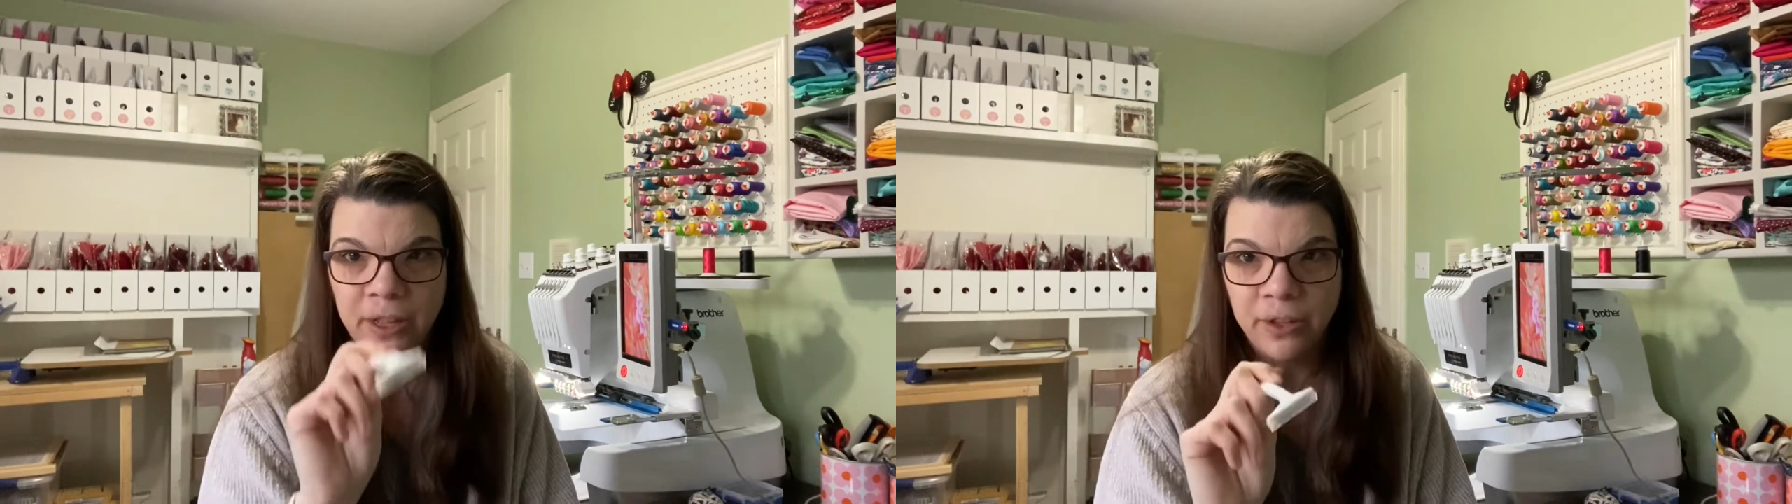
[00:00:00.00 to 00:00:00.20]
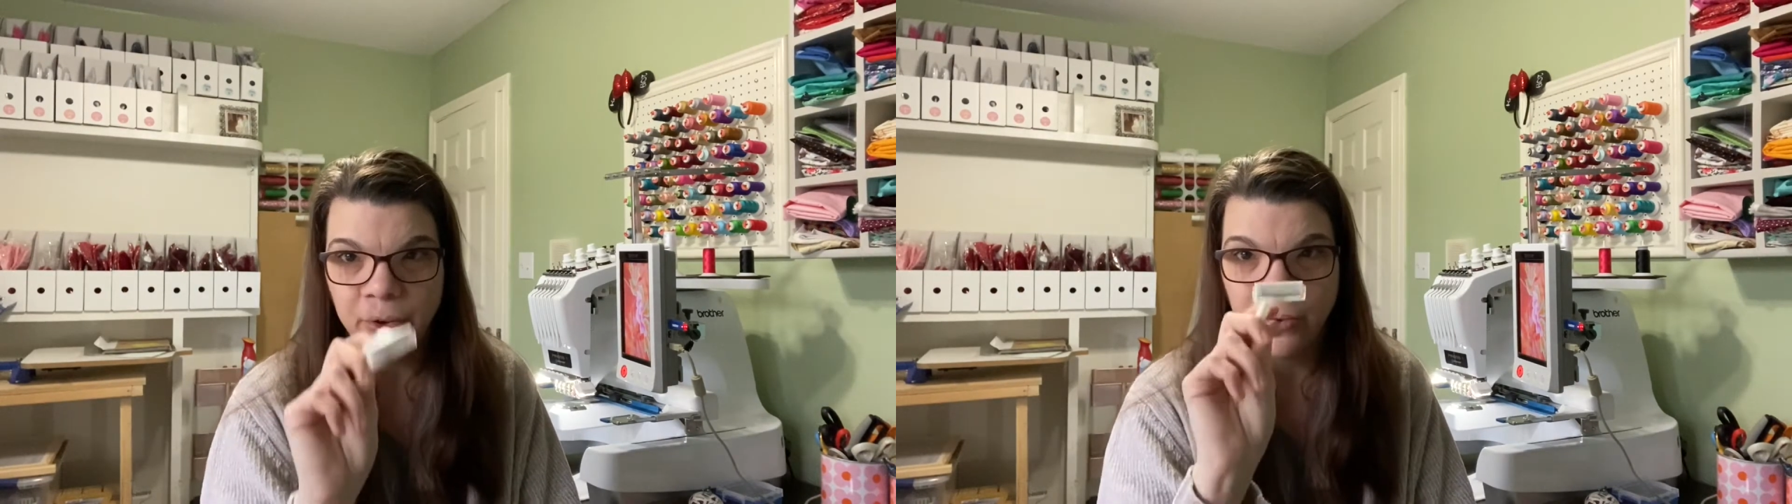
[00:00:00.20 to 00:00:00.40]

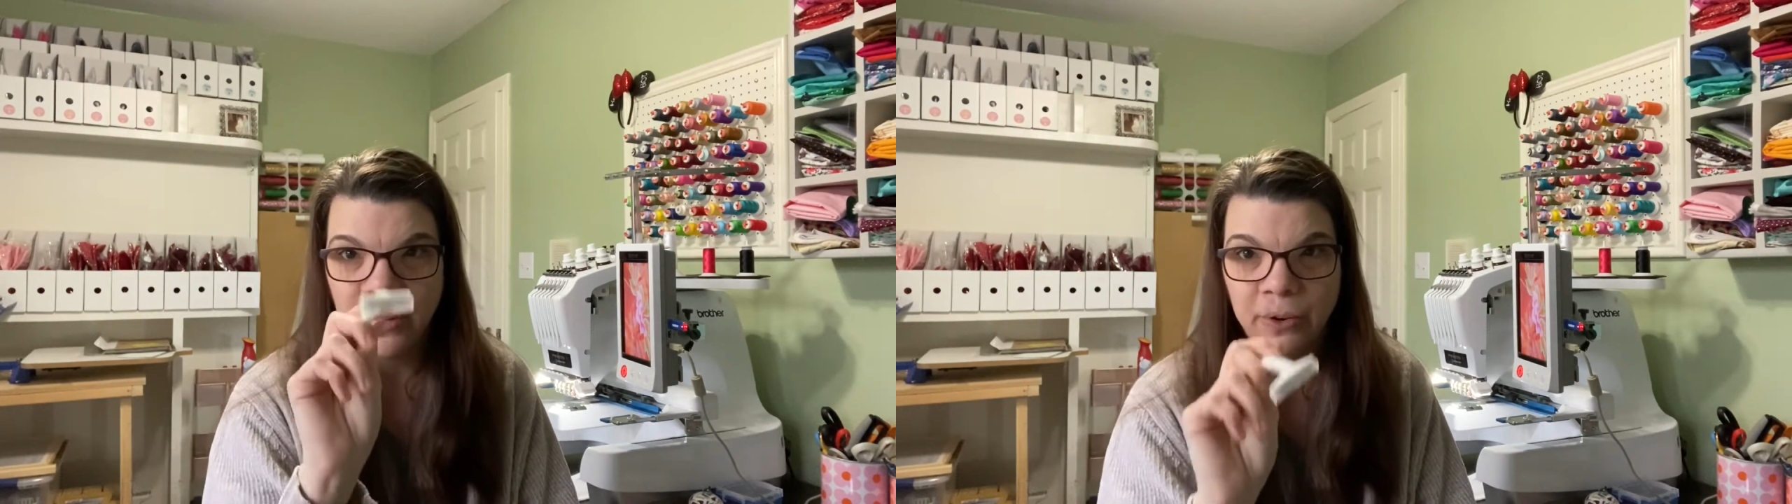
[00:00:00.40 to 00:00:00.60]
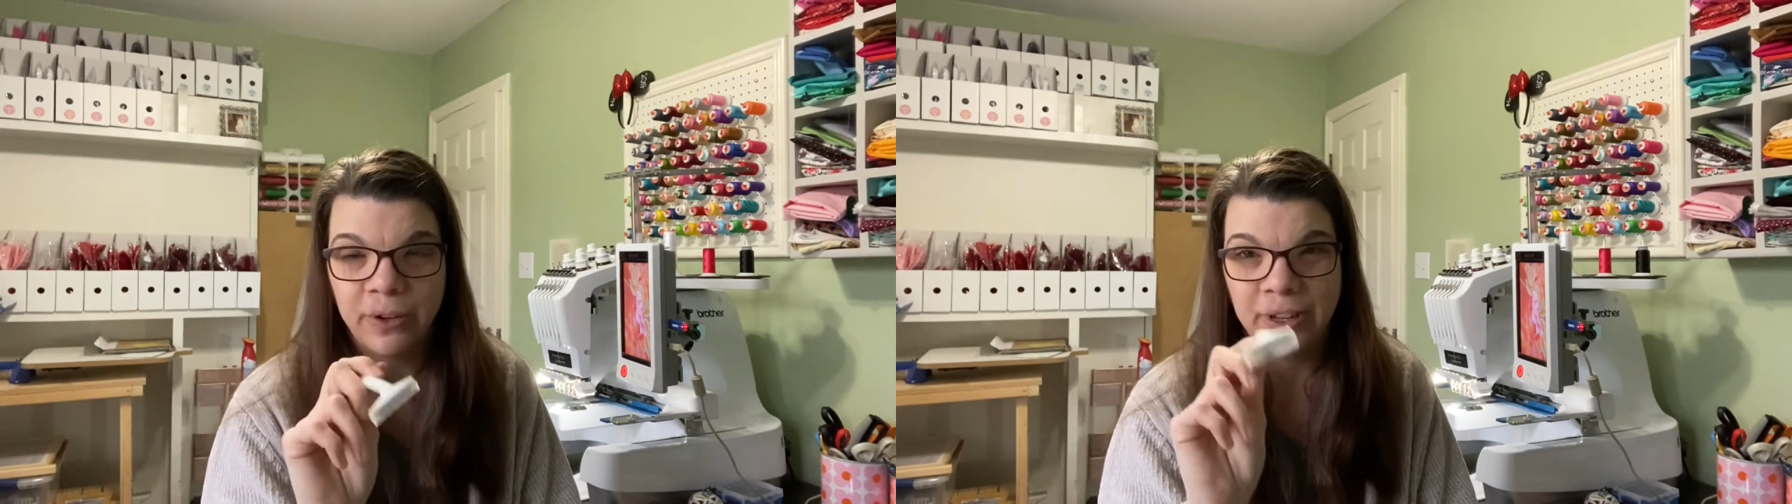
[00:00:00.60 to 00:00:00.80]
you
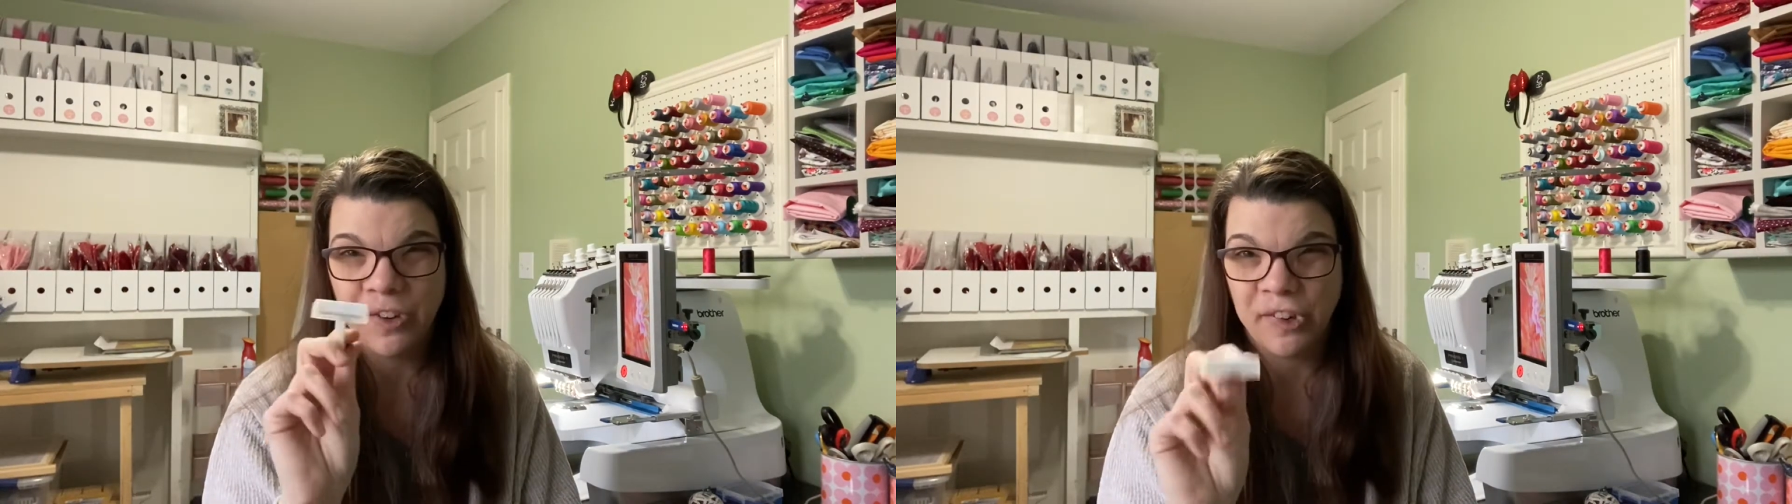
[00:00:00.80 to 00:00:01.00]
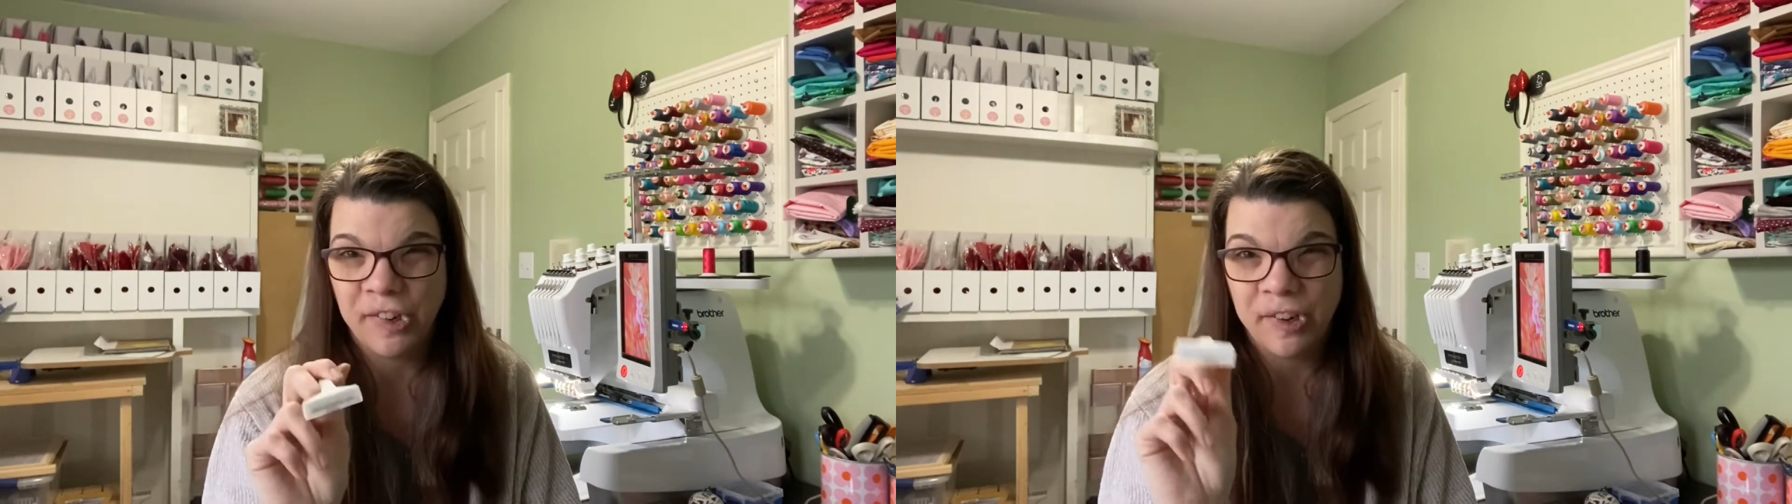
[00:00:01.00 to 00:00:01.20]
literally
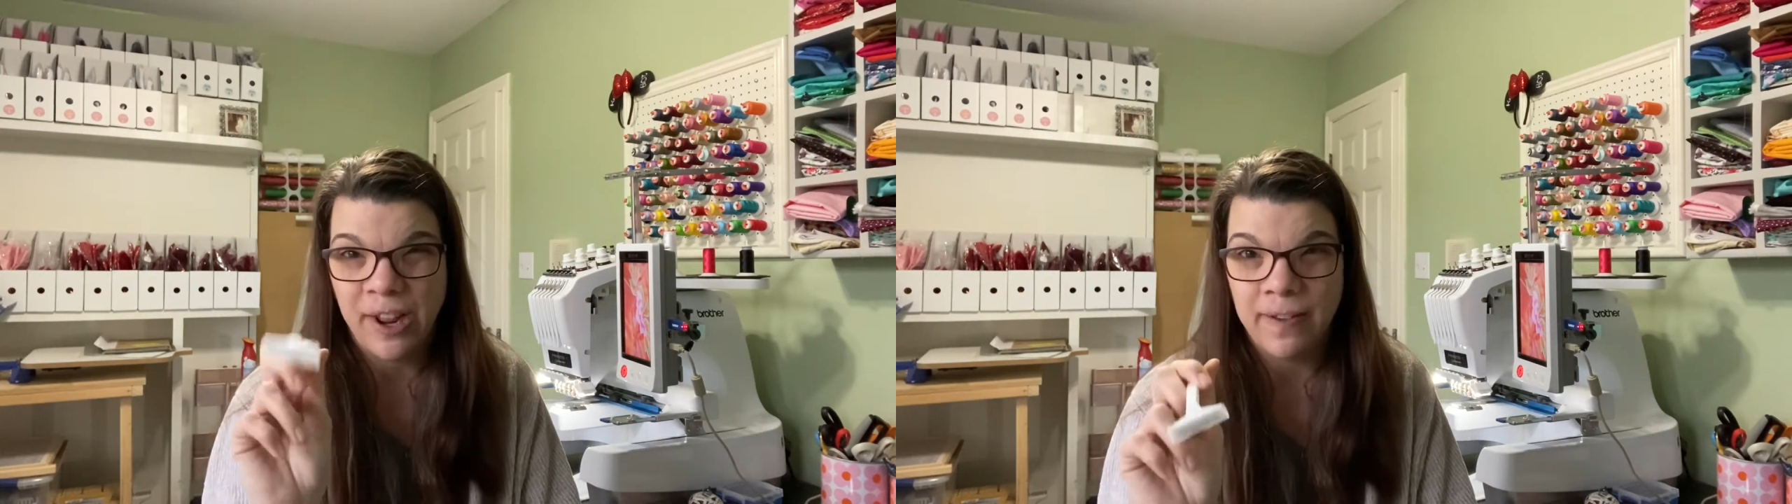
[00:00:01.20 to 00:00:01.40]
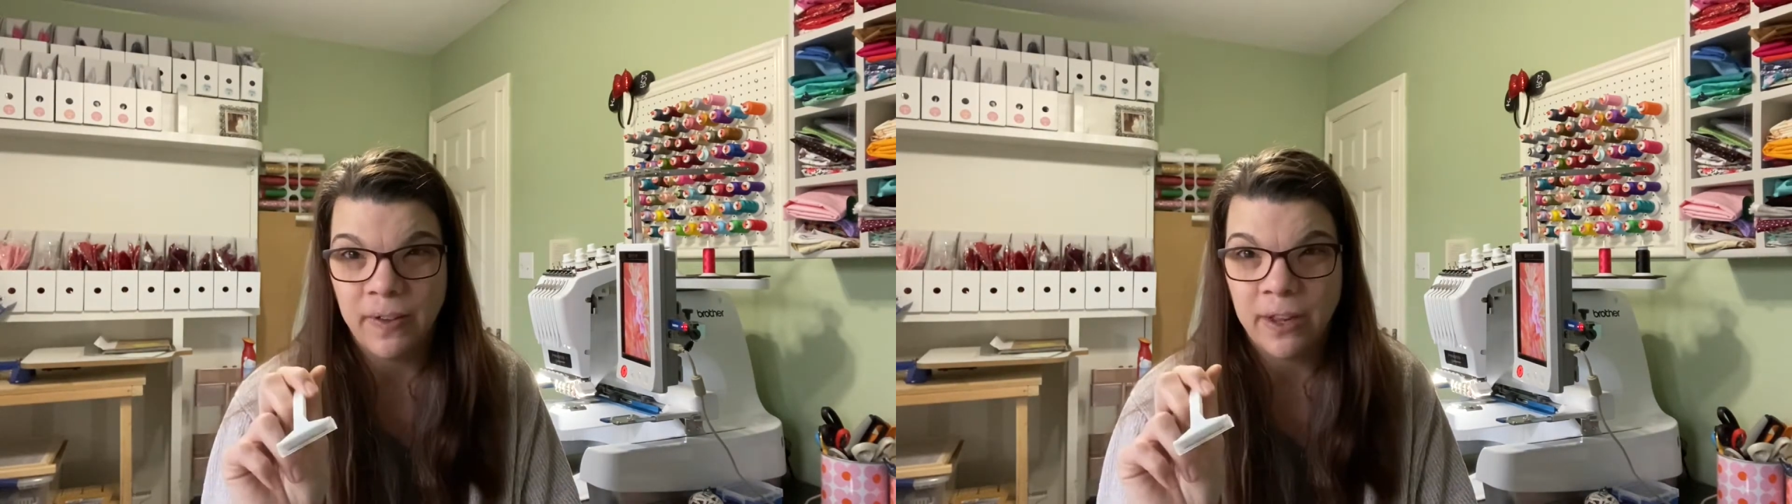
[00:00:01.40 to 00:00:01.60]
just
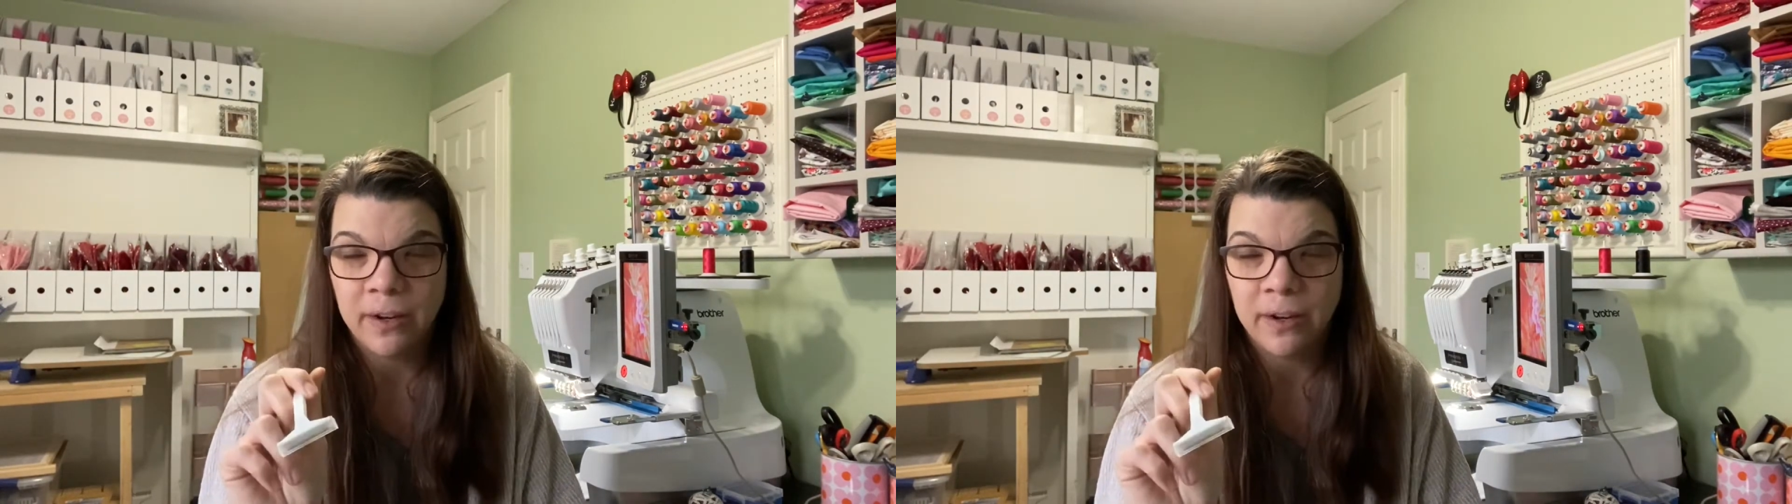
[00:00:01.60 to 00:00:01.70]
shave it.